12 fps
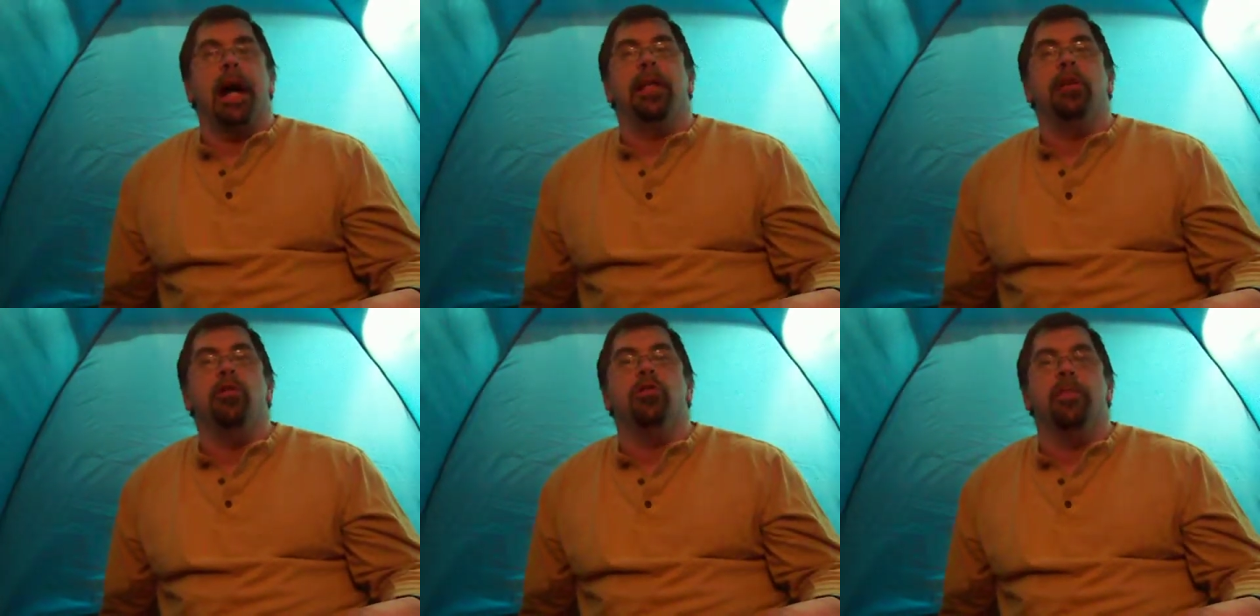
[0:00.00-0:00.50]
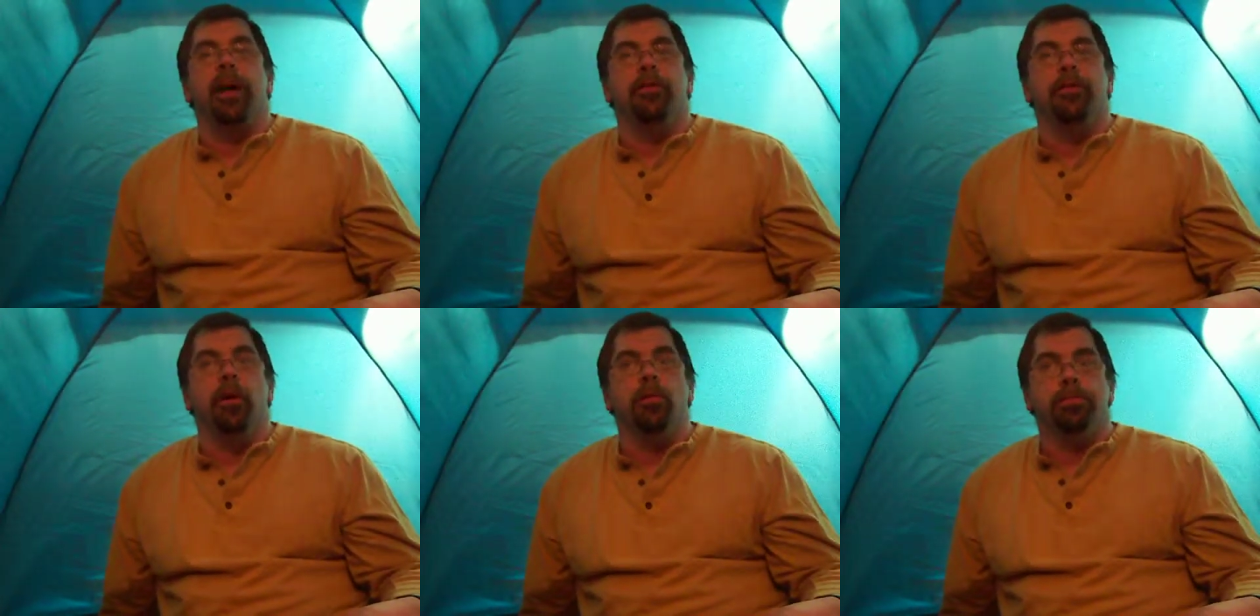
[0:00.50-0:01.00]
I'd have used my
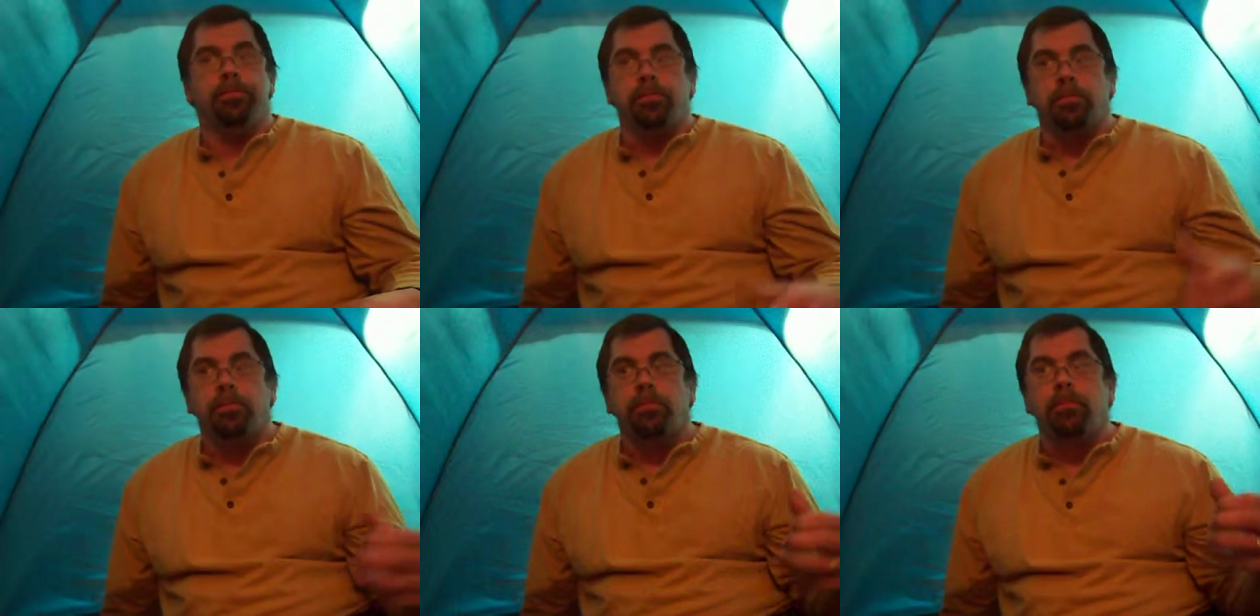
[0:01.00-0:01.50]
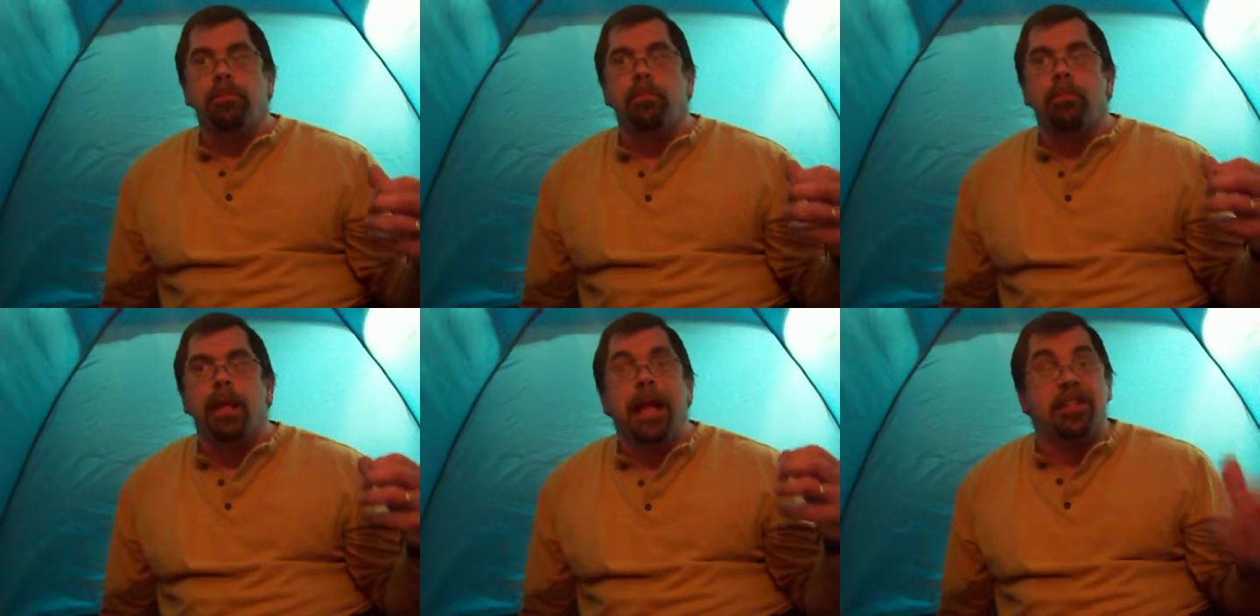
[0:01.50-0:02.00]
vote
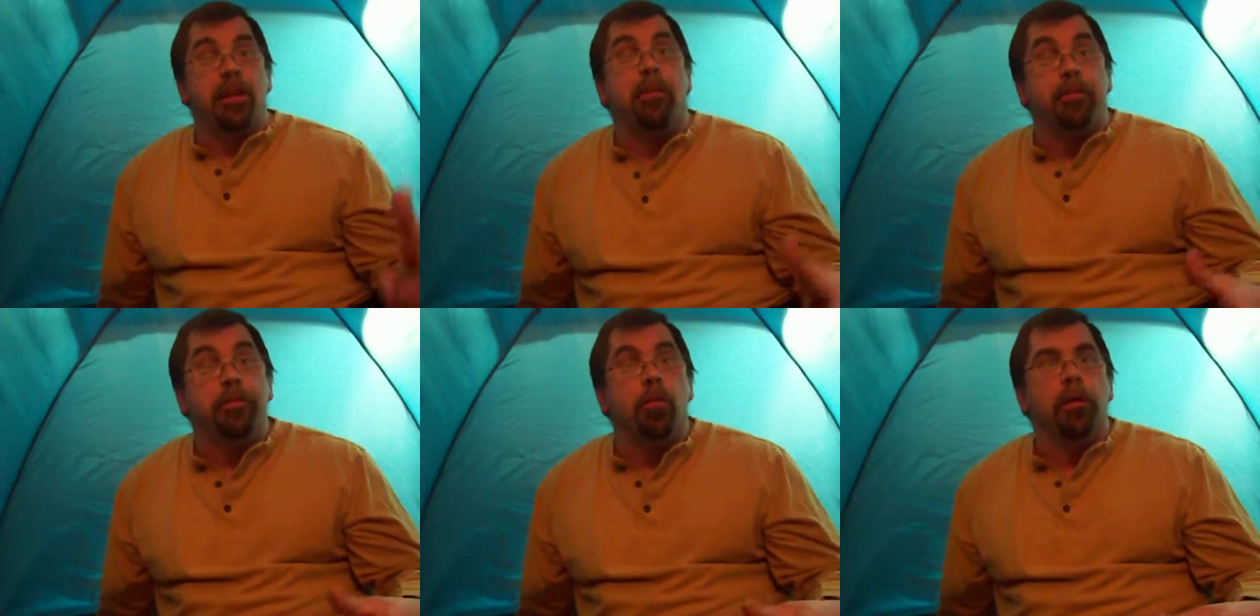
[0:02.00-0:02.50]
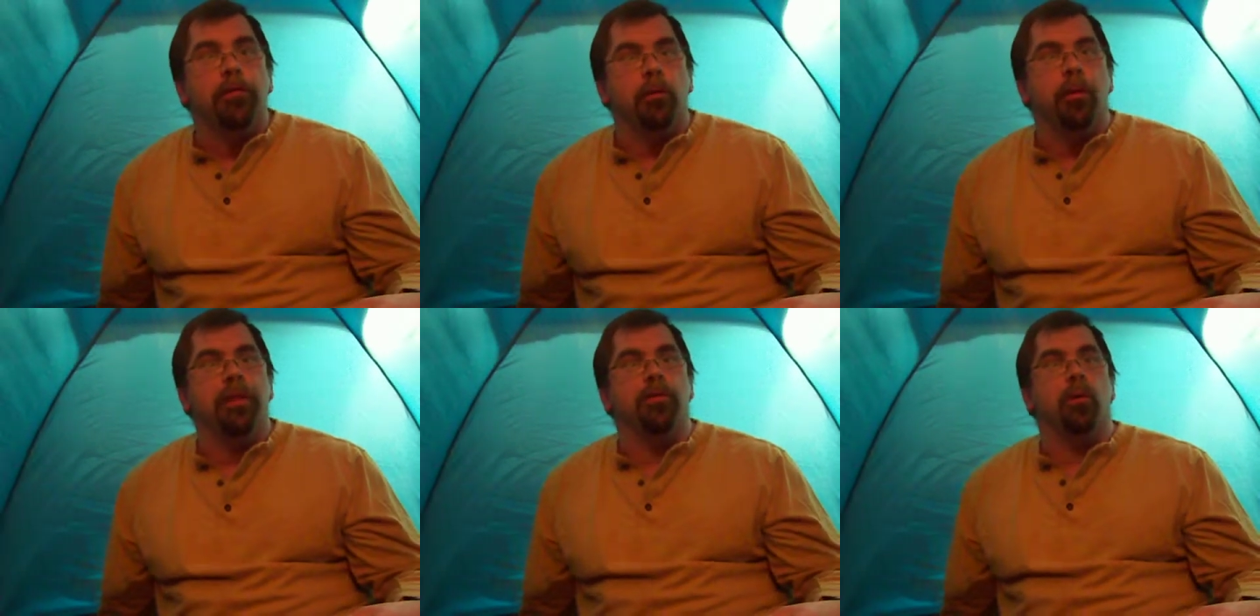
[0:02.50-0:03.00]
as number 4 for
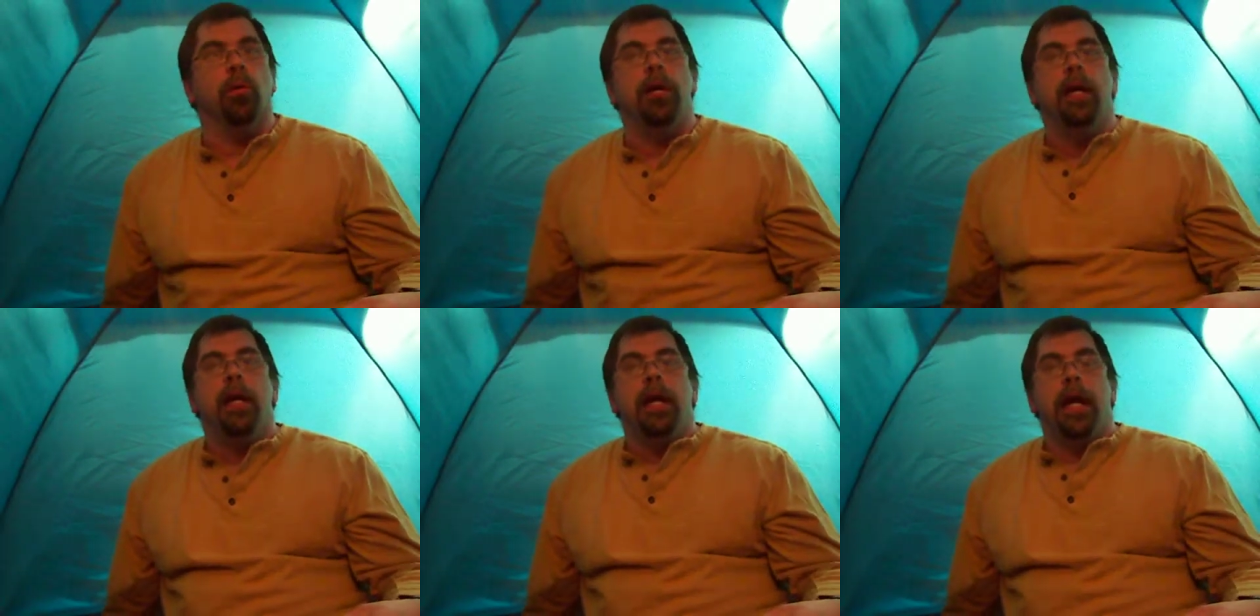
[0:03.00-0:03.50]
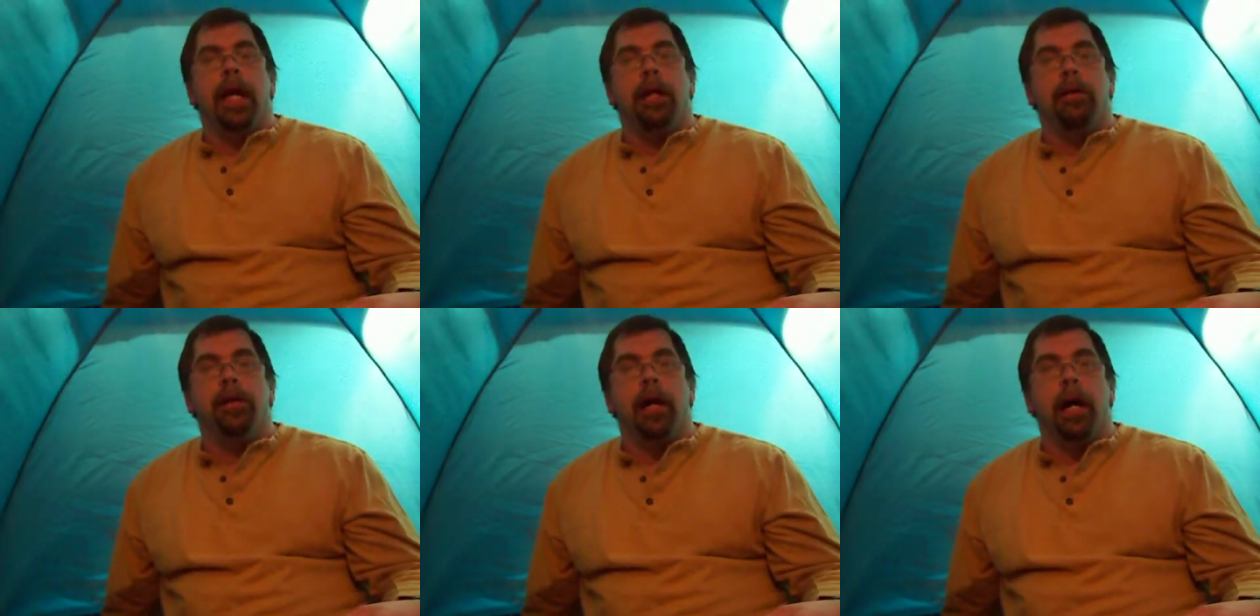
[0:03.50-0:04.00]
Russell,
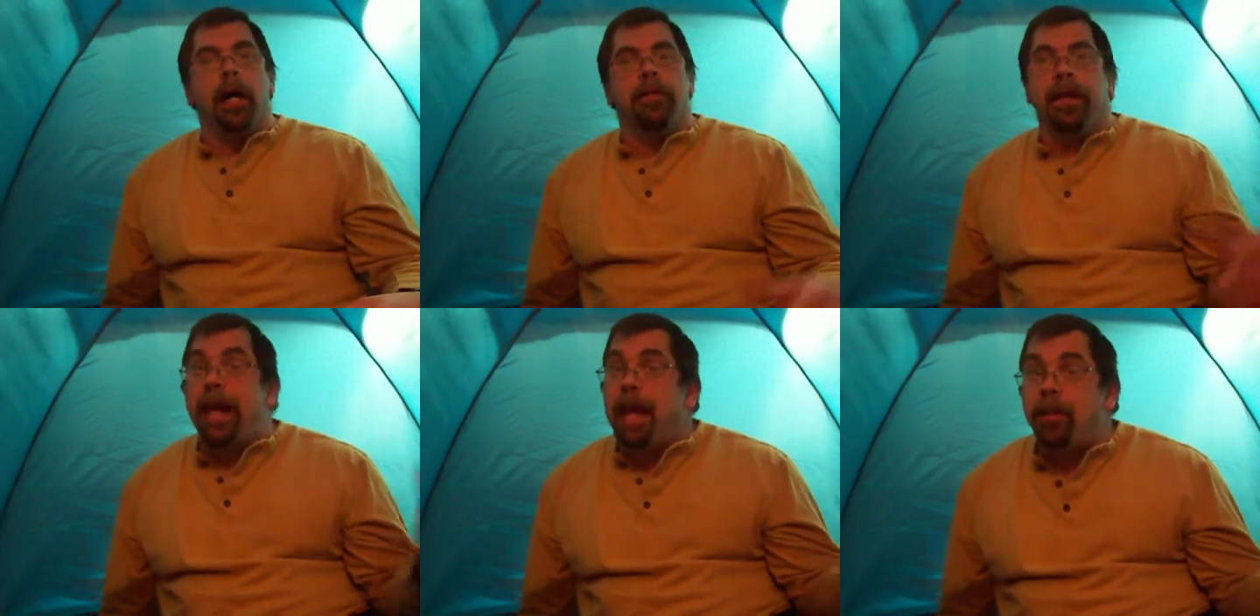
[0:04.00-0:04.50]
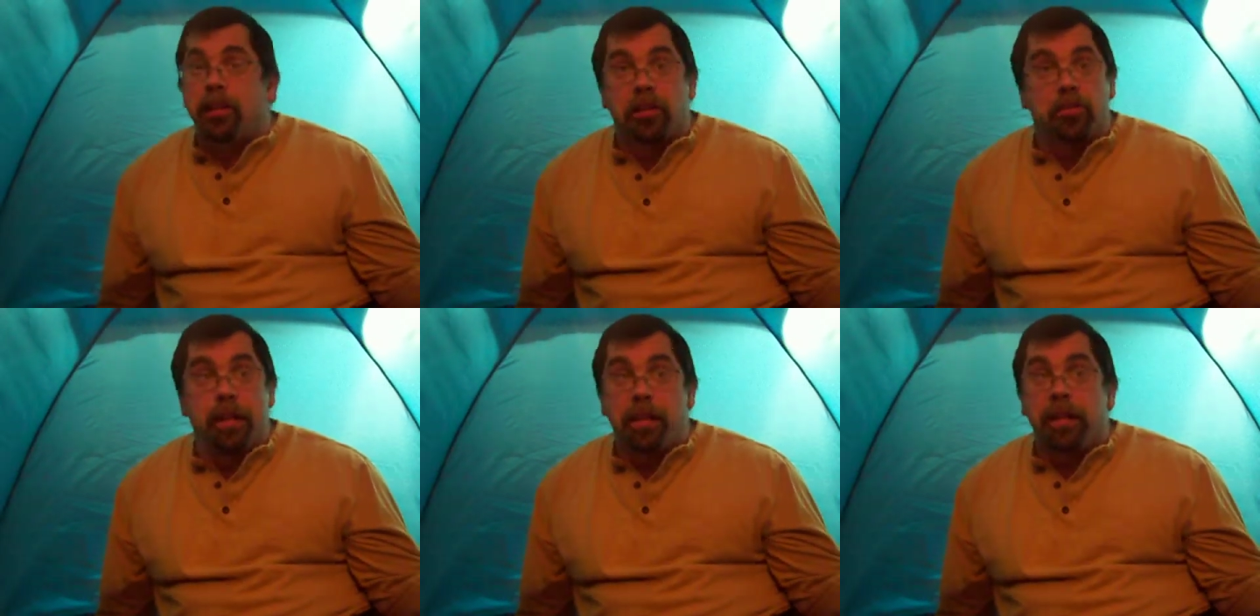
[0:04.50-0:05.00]
and then had to
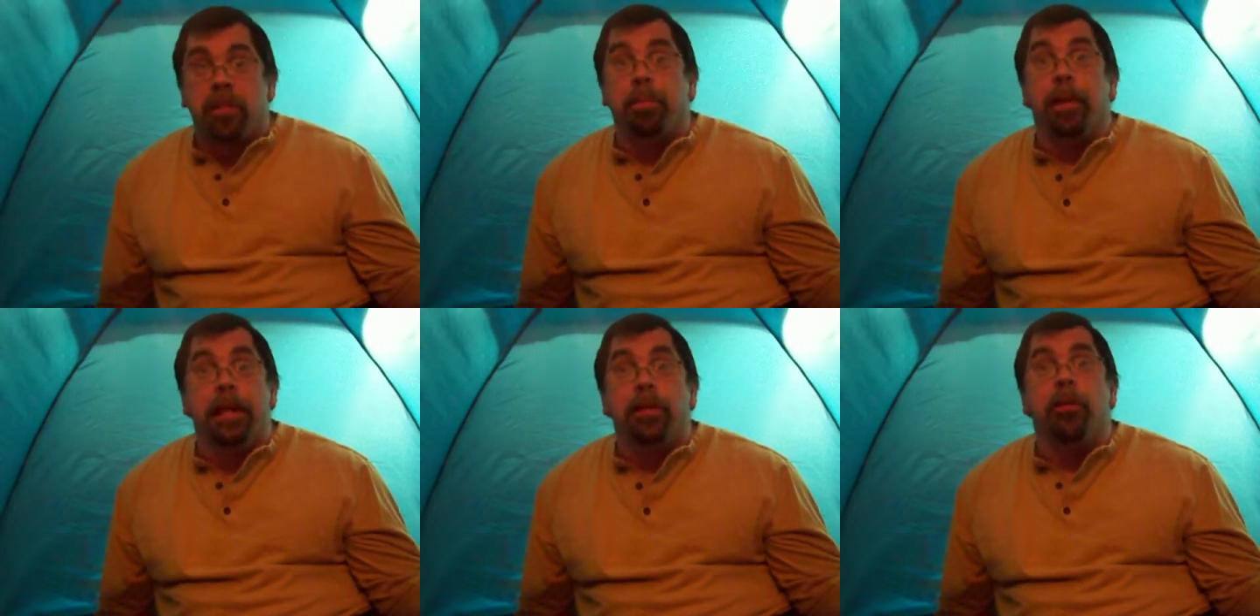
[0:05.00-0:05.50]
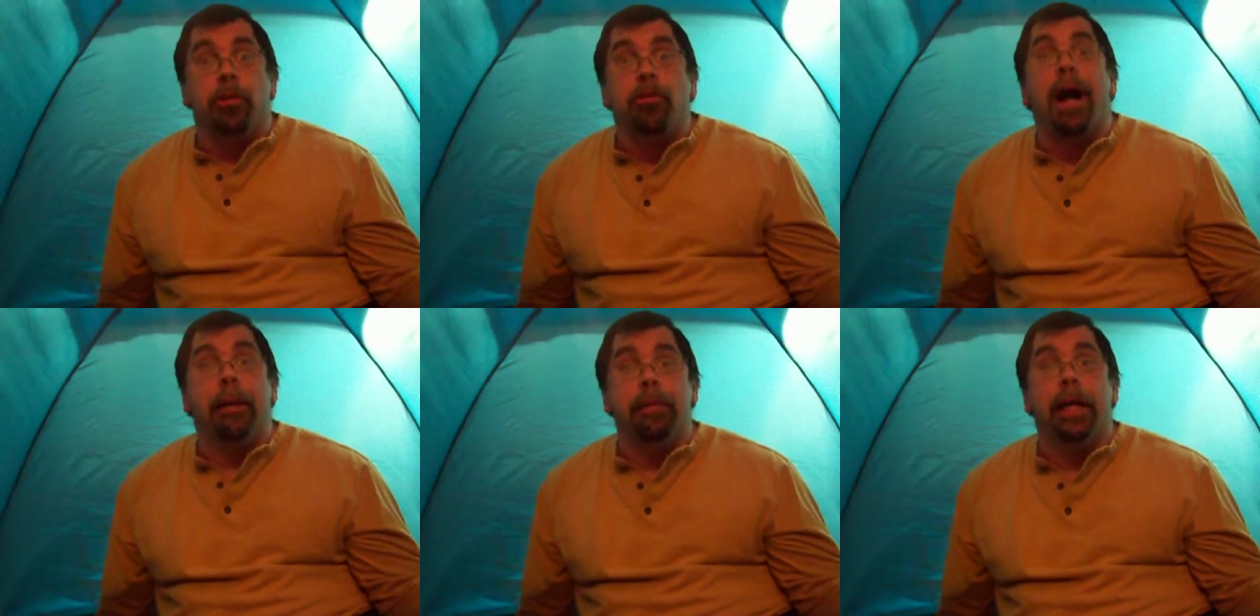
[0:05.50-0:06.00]
maybe explain it to the
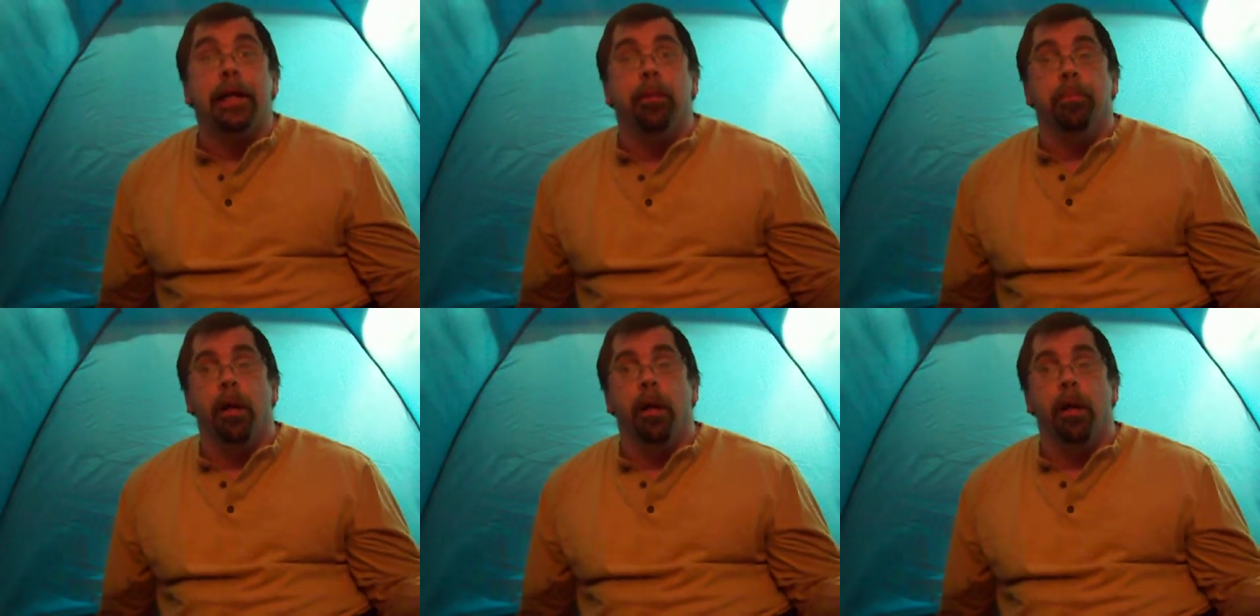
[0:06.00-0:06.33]
tribe later.